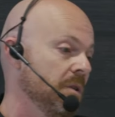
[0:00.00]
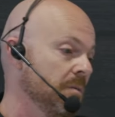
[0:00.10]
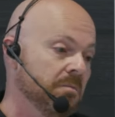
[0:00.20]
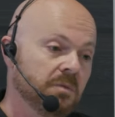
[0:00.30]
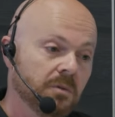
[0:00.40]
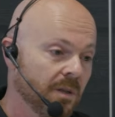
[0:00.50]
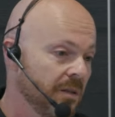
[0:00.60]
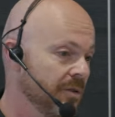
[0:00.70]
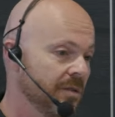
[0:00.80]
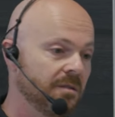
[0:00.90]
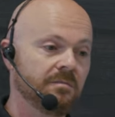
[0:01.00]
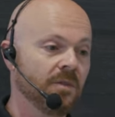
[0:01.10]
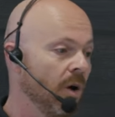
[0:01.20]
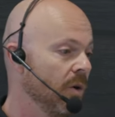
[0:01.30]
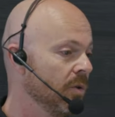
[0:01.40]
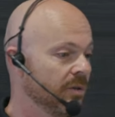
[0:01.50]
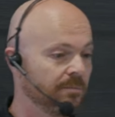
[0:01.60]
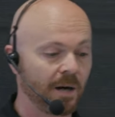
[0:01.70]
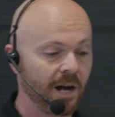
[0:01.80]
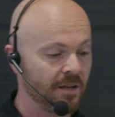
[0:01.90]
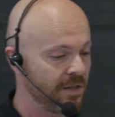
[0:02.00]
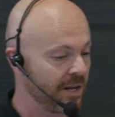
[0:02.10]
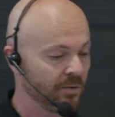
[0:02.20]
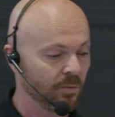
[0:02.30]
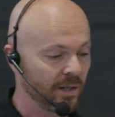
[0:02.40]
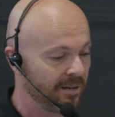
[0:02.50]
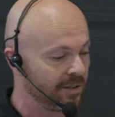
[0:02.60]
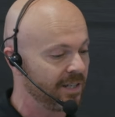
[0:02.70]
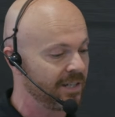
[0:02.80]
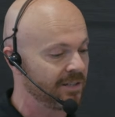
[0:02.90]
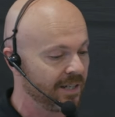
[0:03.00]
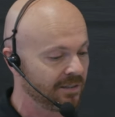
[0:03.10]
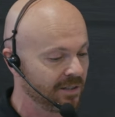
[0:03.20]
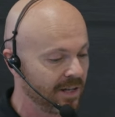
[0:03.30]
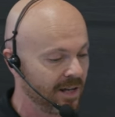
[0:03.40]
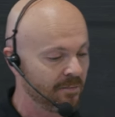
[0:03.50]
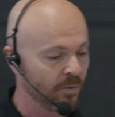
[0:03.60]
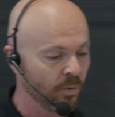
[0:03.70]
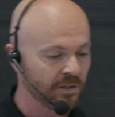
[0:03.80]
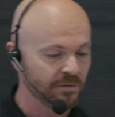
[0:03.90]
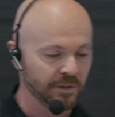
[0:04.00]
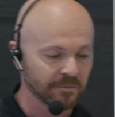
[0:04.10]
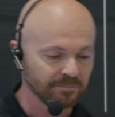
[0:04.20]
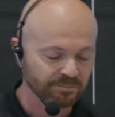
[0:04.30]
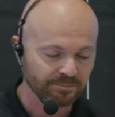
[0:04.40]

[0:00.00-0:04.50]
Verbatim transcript: you, you want to use Node, Python, whatever it is that uh, works for you.